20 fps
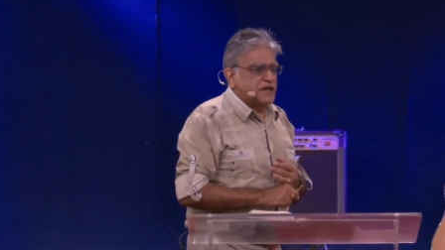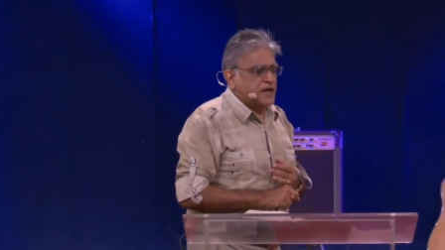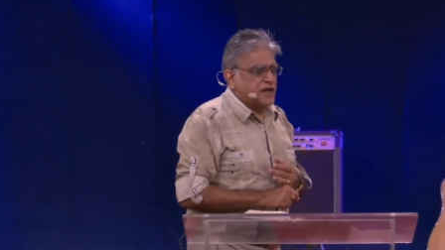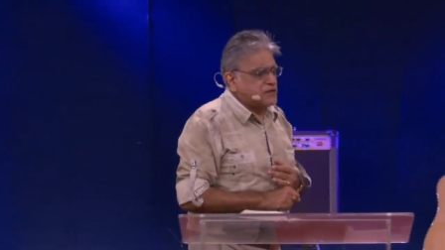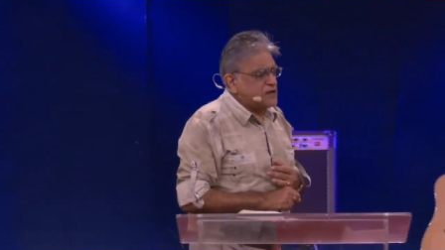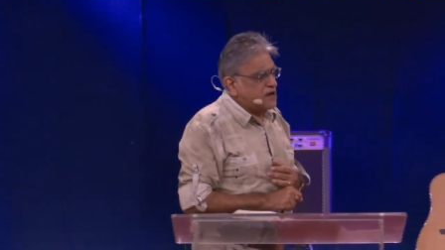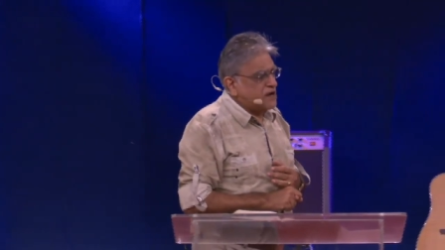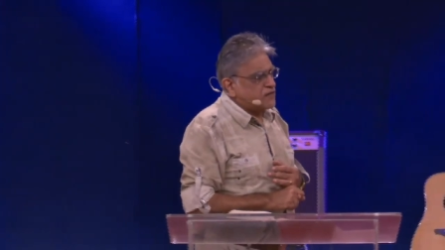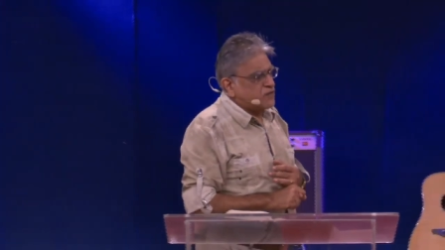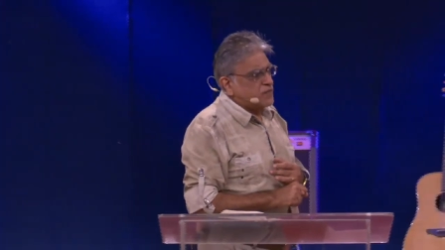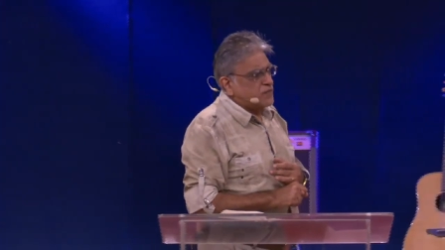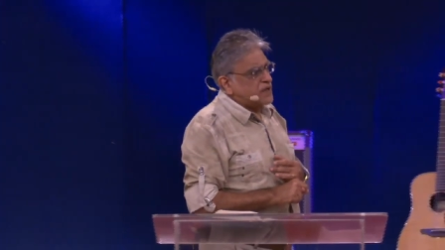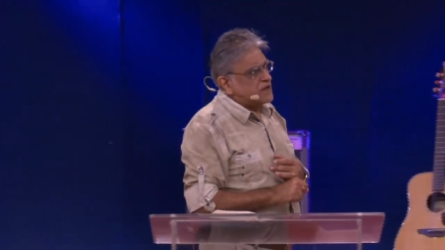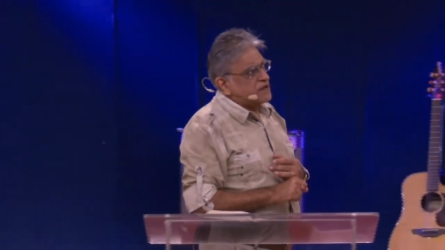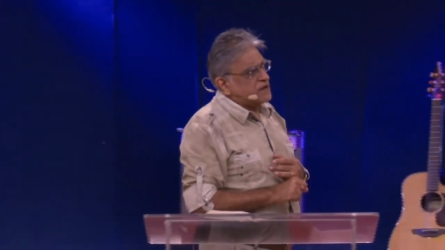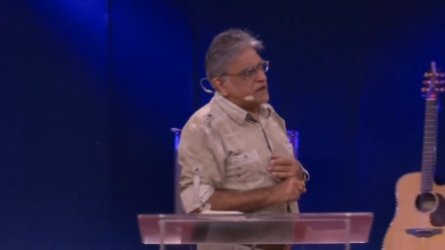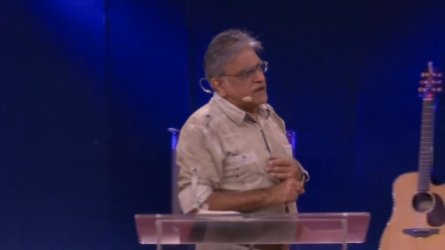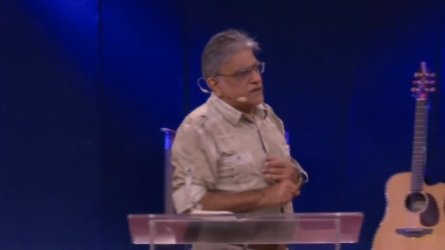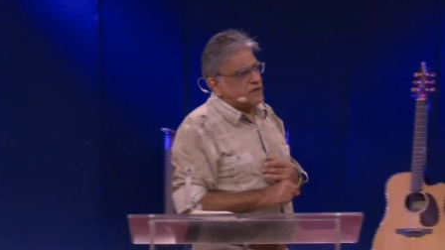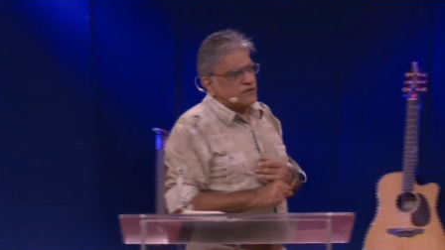I don't have to
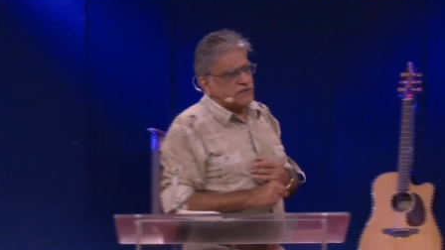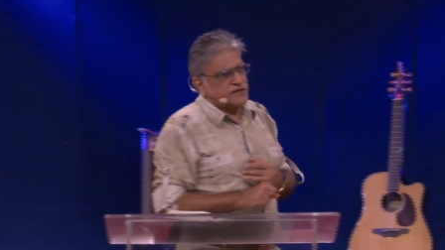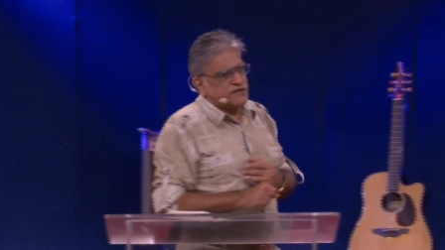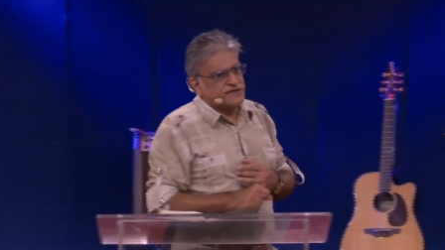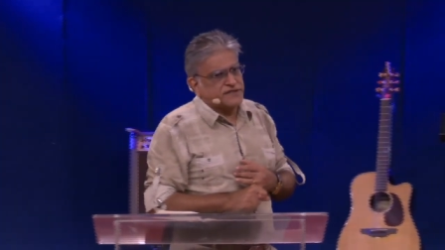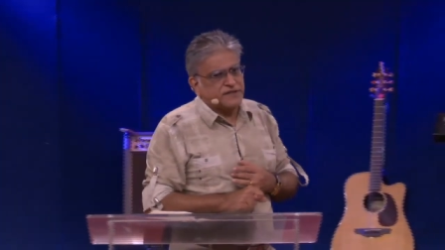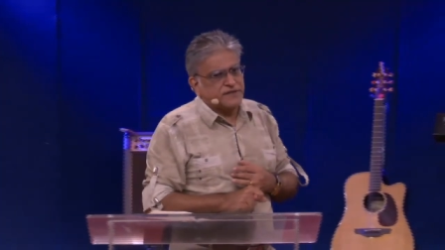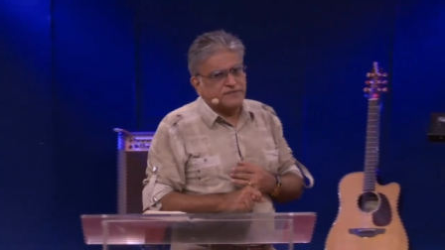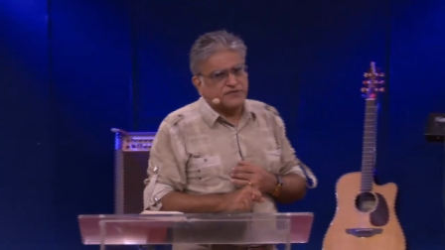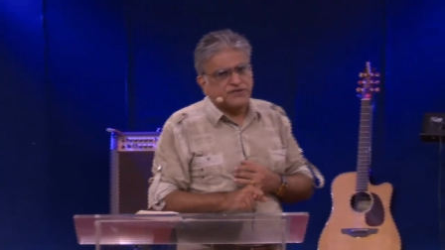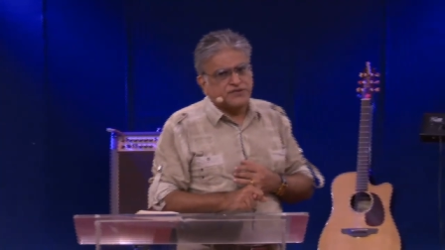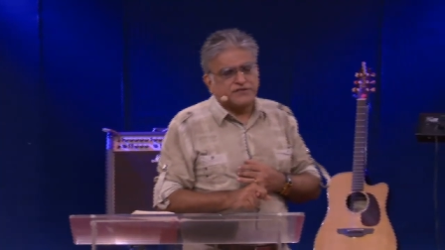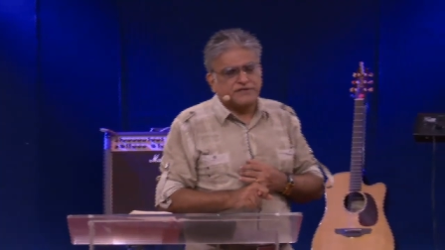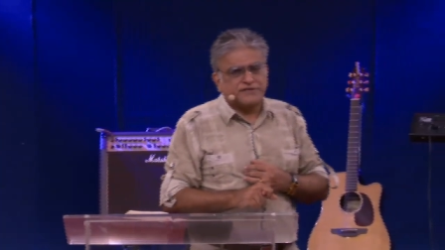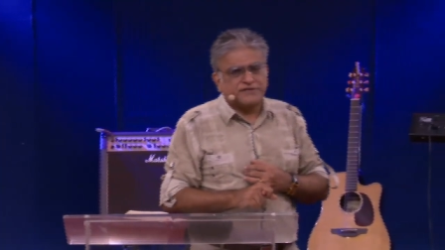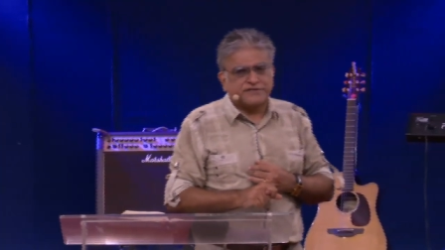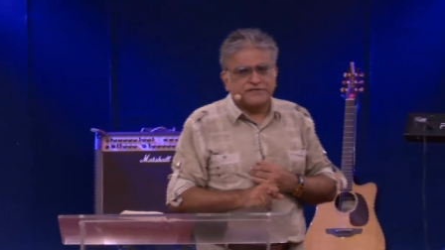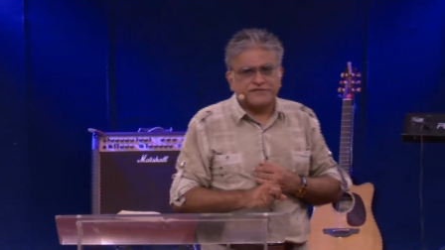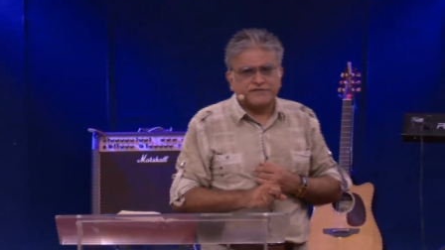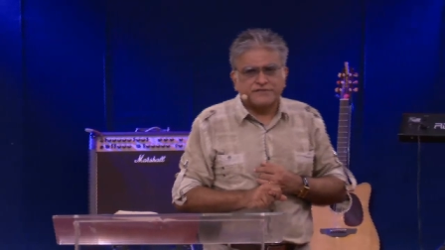meditate on the
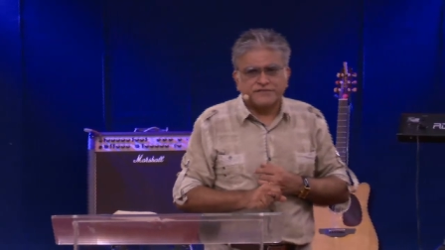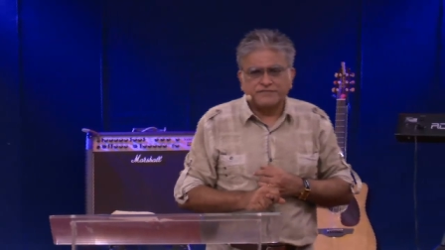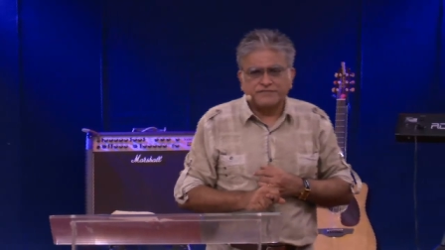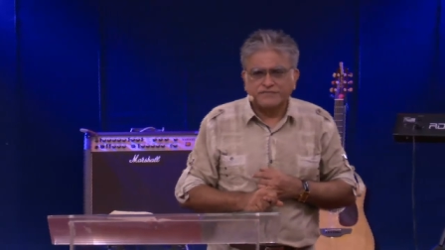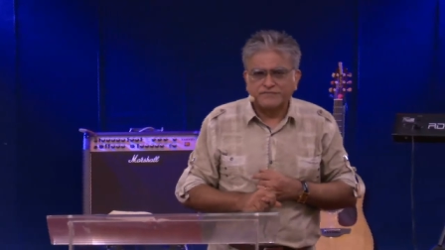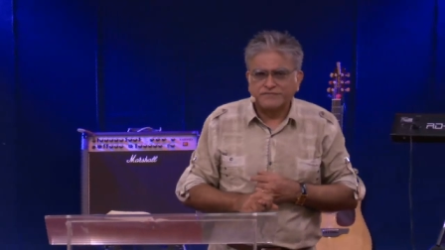scriptures.